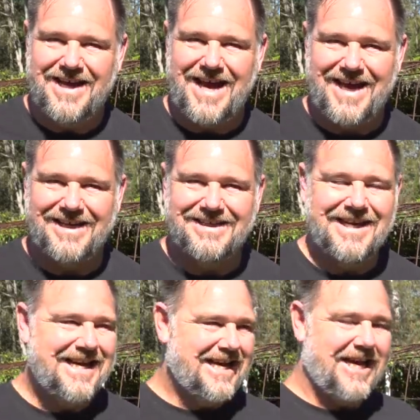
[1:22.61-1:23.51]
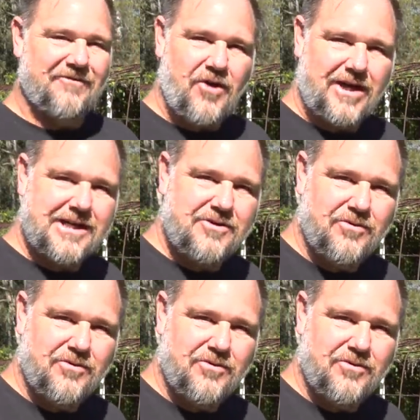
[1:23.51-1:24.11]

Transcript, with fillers: And if I can